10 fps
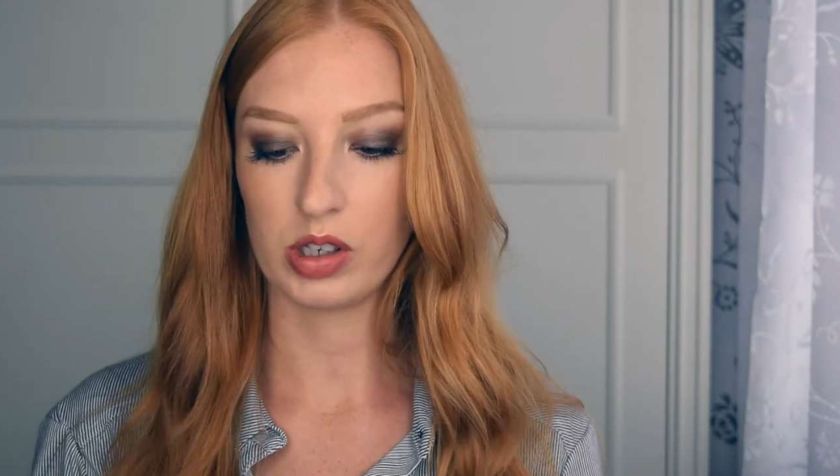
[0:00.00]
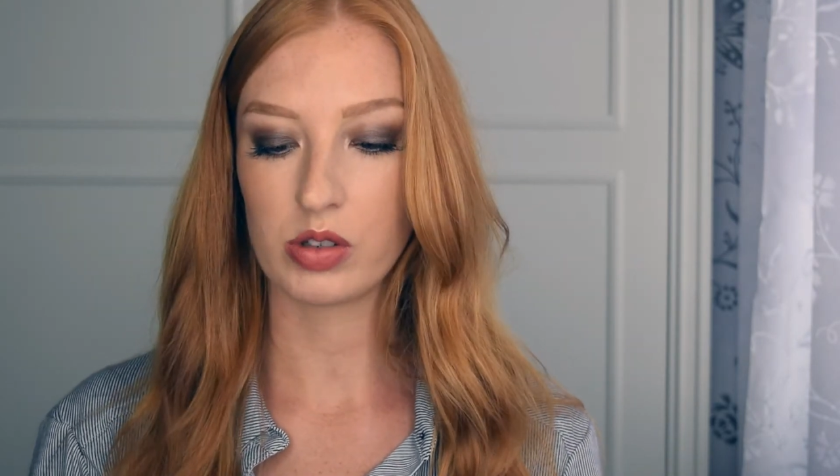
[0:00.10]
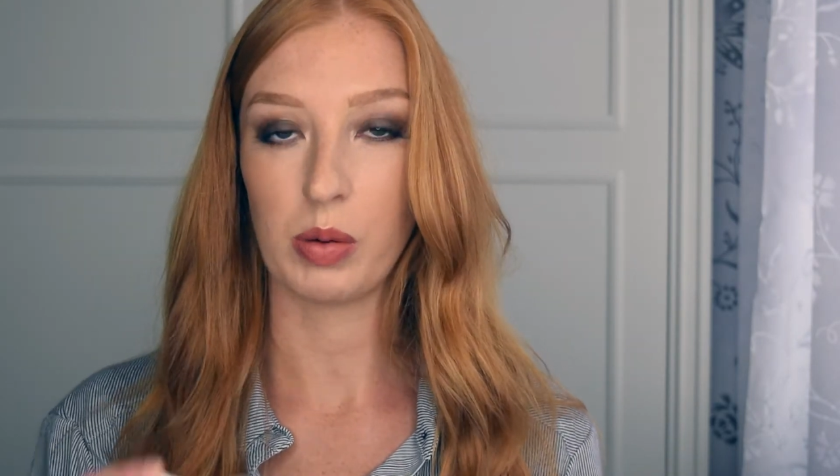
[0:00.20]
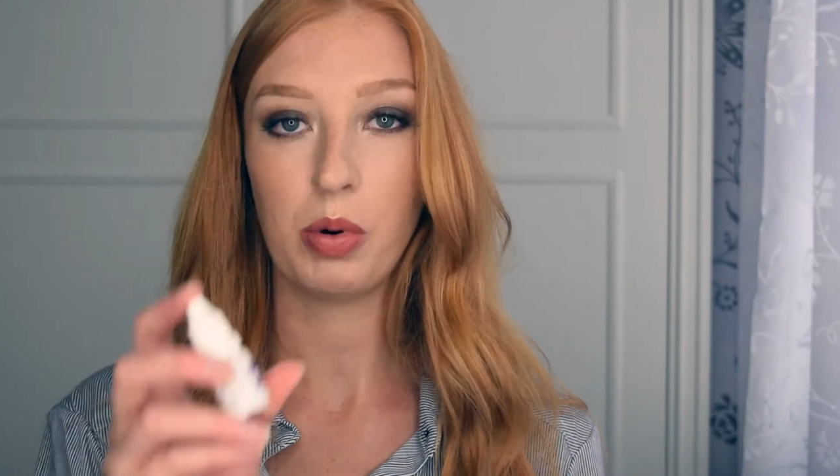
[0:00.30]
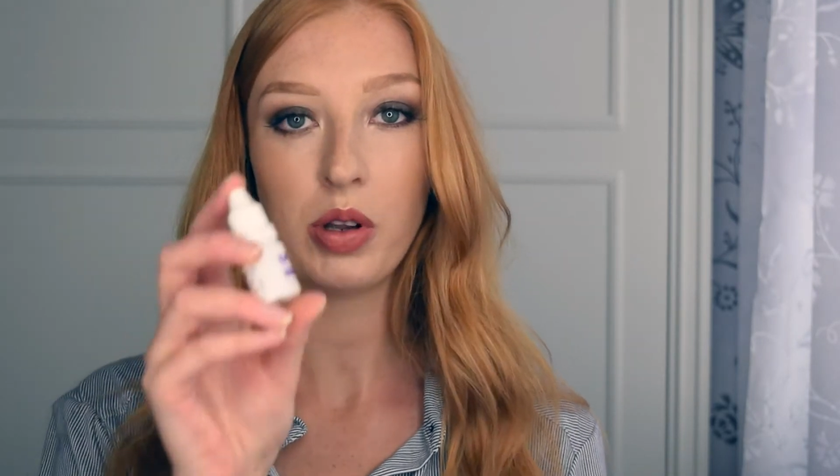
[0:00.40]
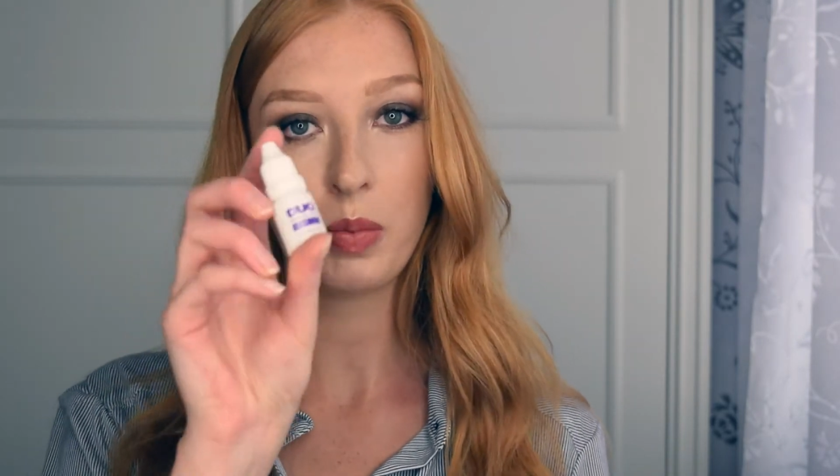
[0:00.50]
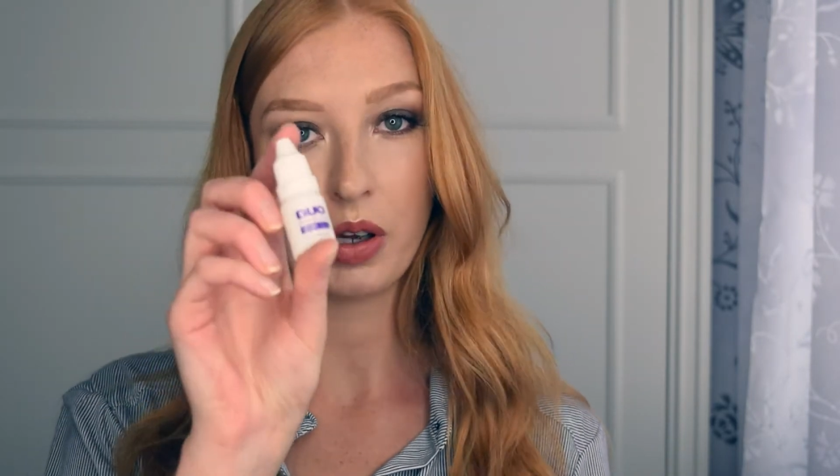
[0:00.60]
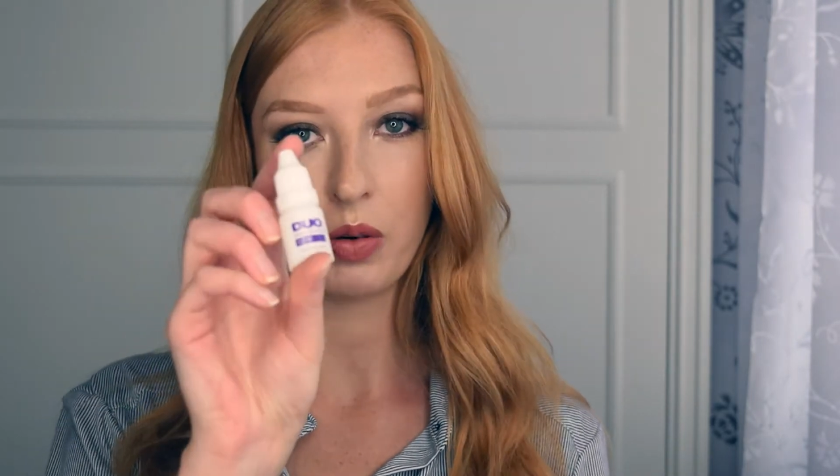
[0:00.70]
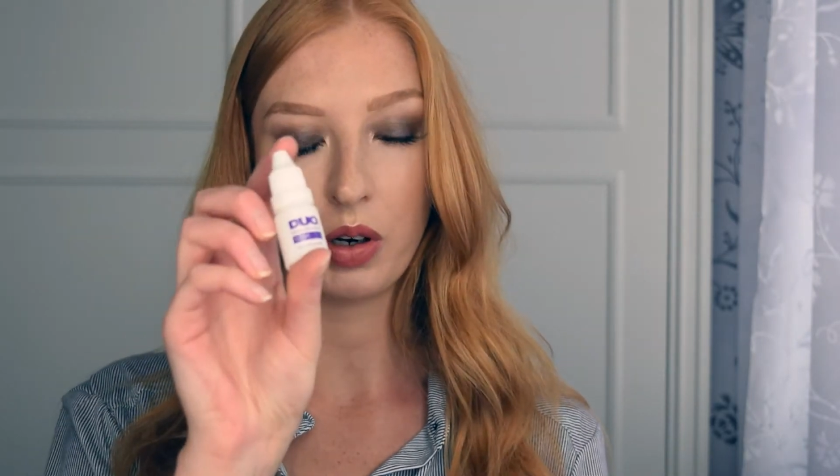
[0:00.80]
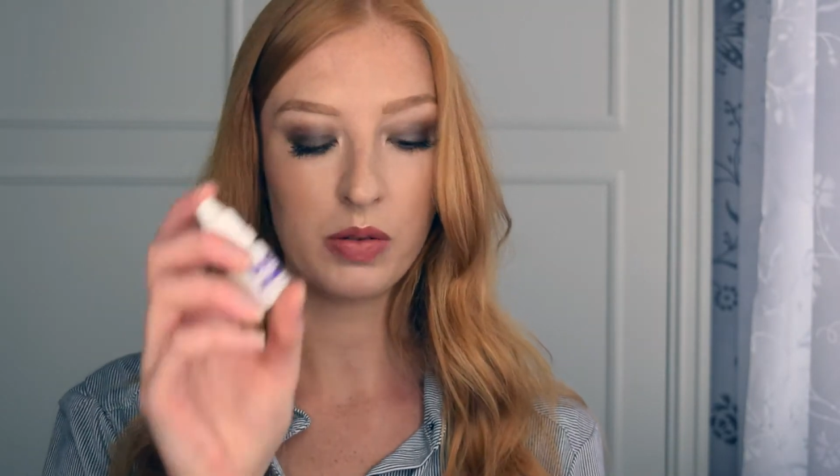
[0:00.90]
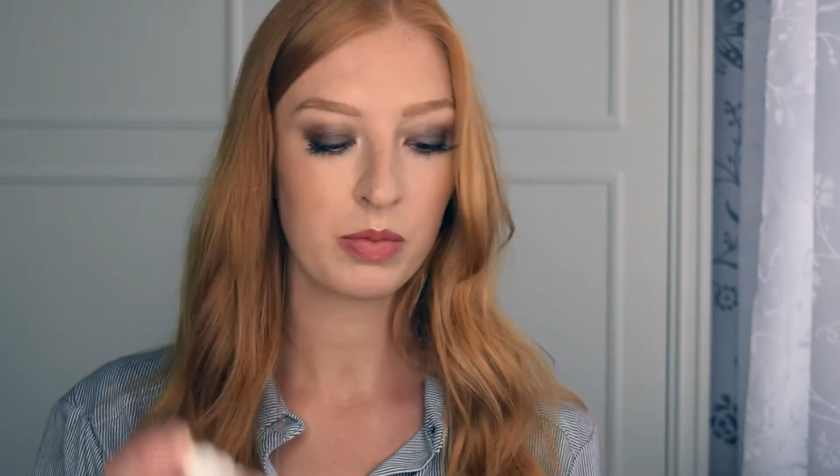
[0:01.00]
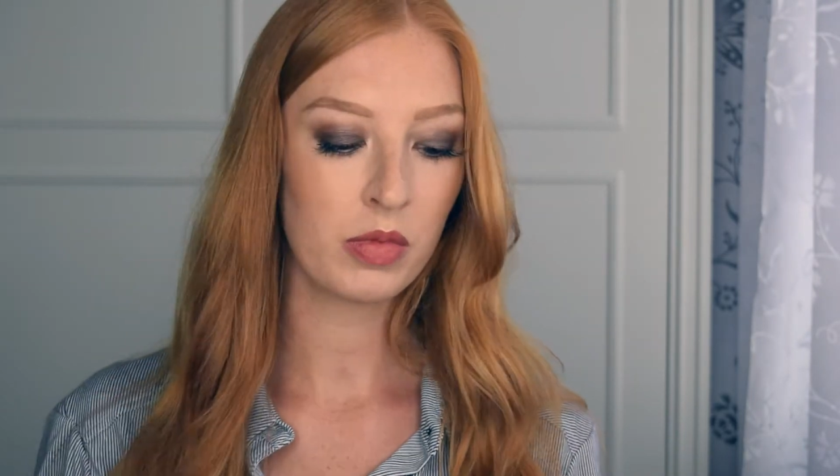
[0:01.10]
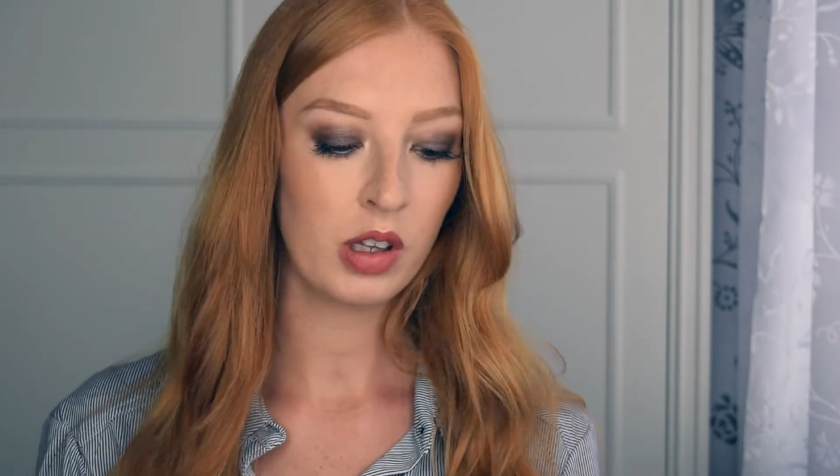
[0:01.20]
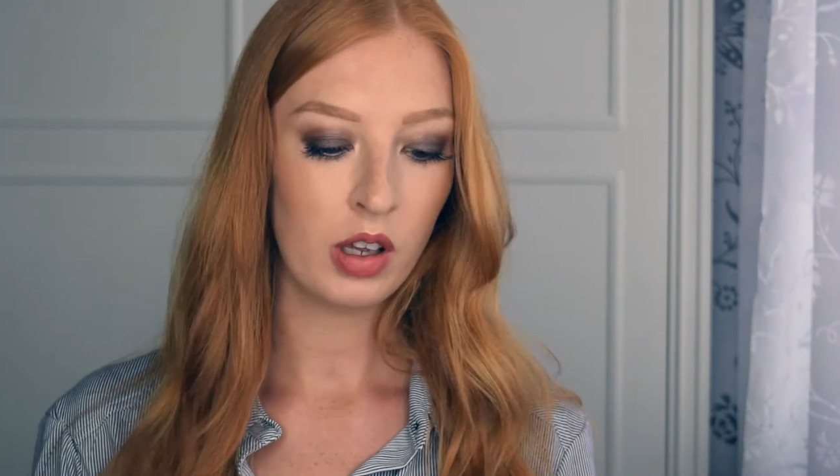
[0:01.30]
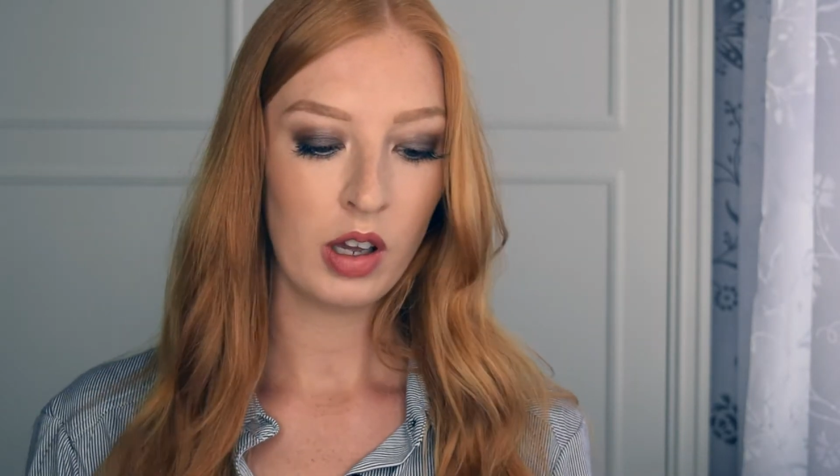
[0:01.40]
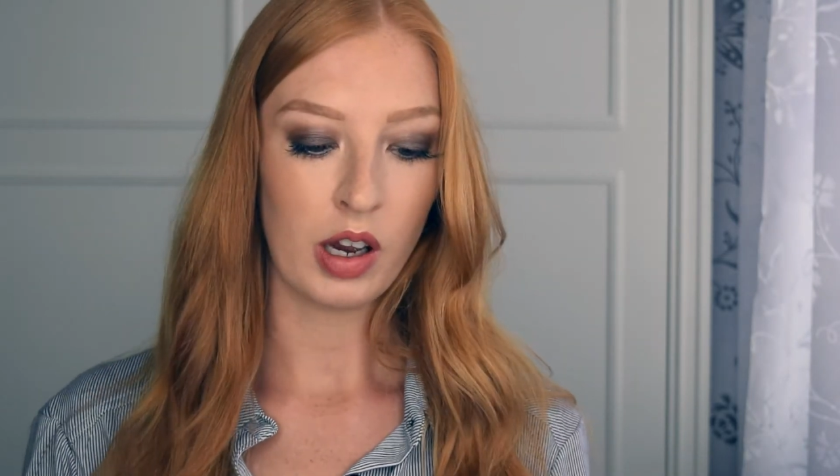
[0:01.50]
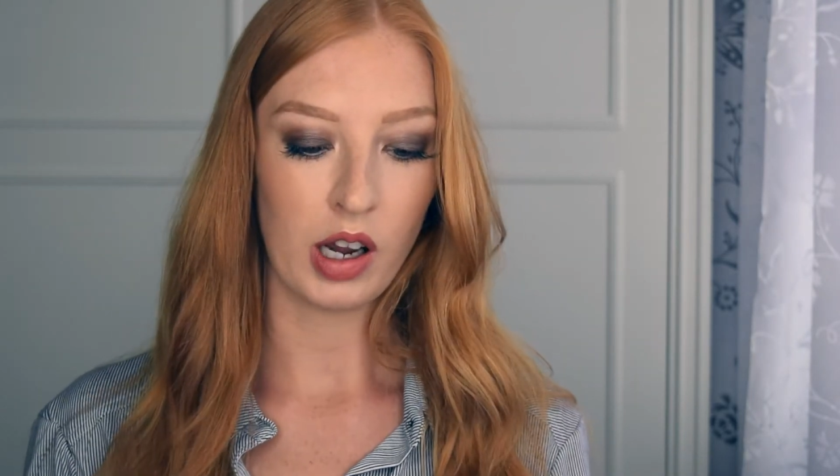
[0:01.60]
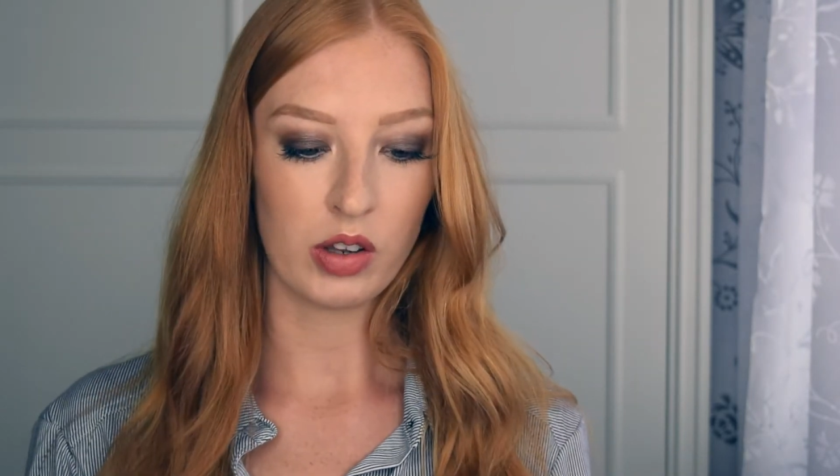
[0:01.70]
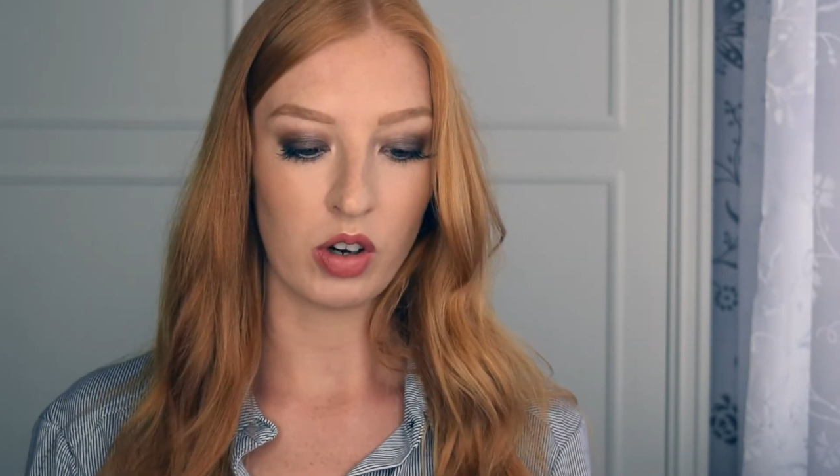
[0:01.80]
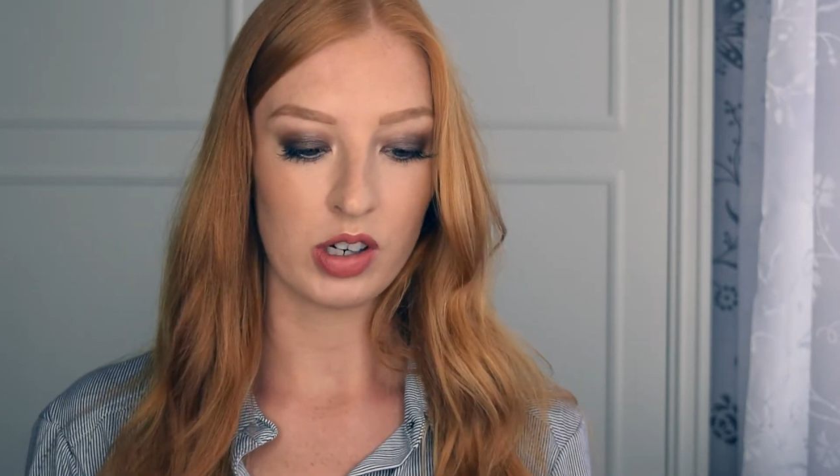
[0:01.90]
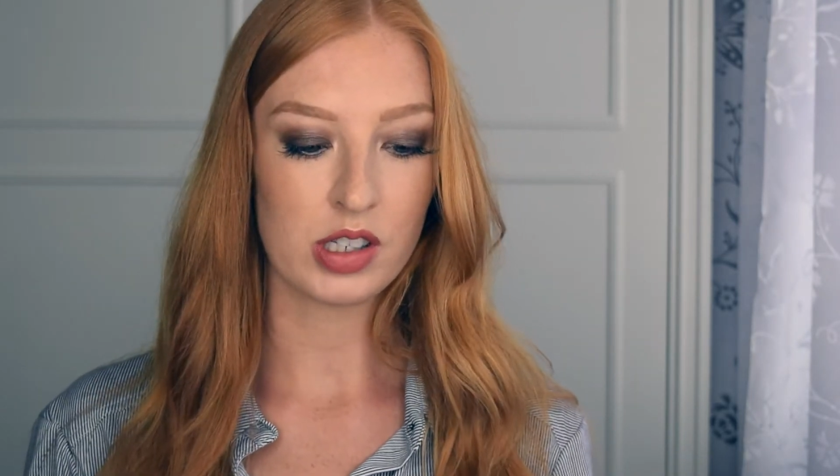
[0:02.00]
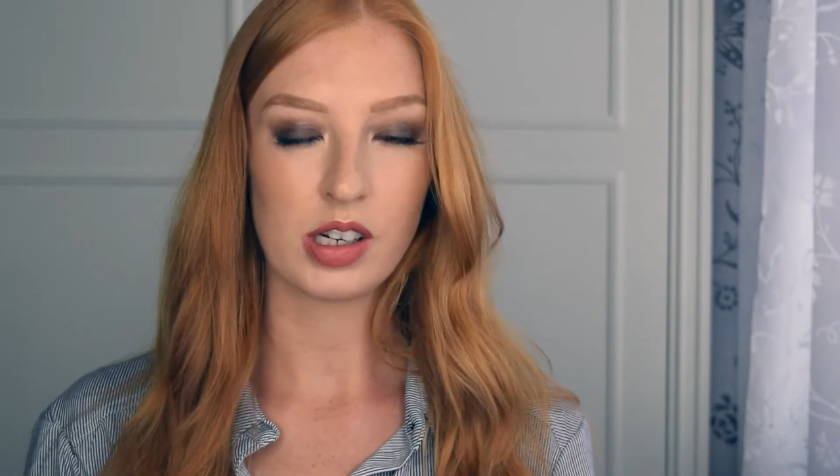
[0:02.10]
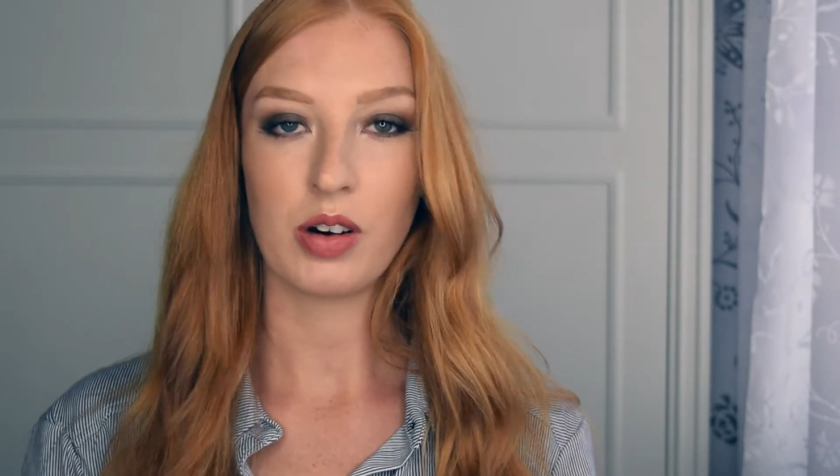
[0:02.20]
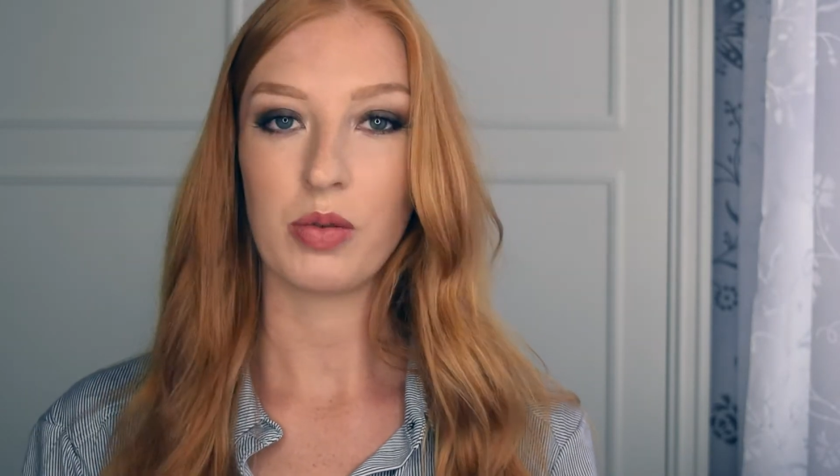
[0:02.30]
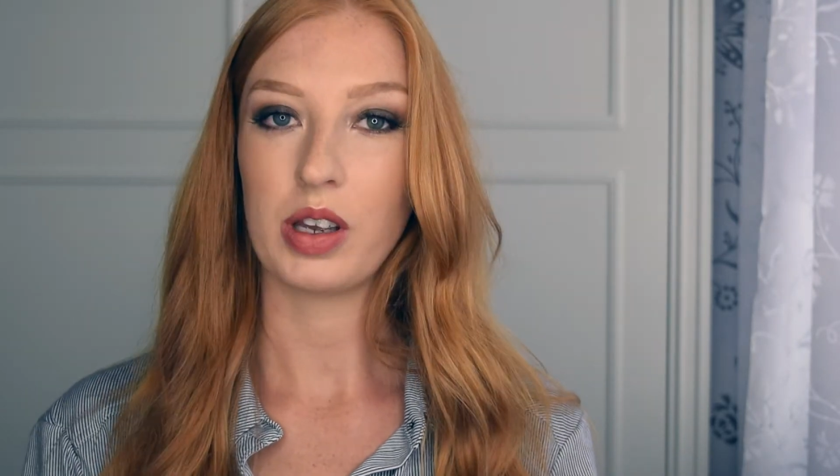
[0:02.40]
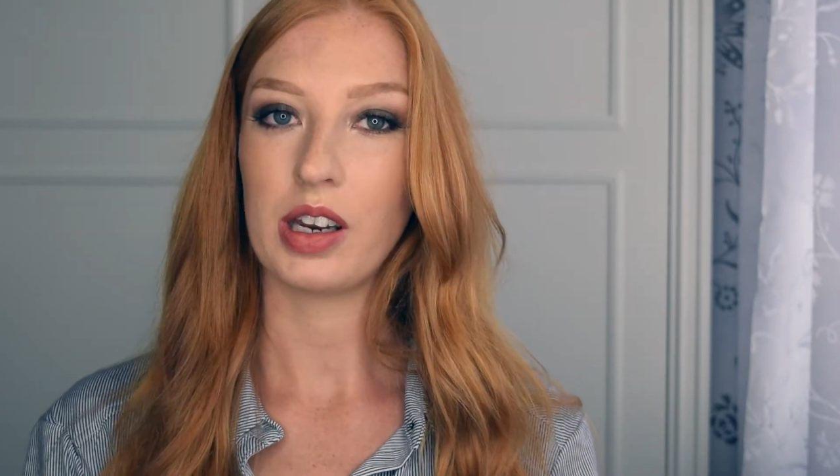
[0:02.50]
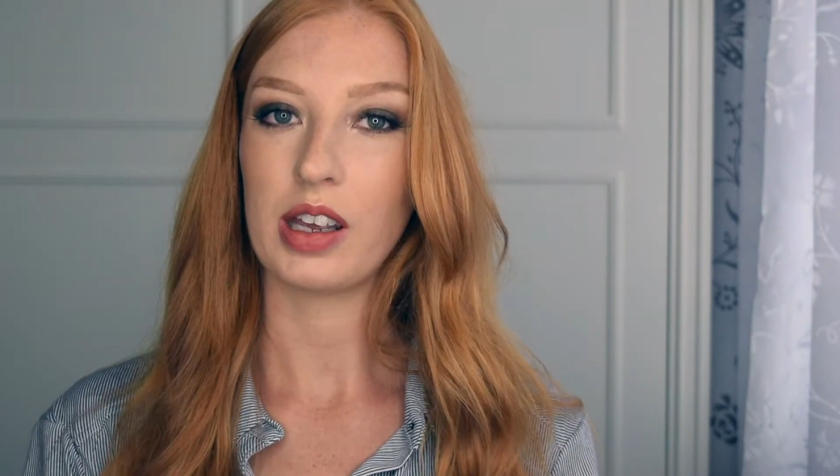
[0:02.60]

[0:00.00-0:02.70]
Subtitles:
So I bought the big one, and I thought I'd start wearing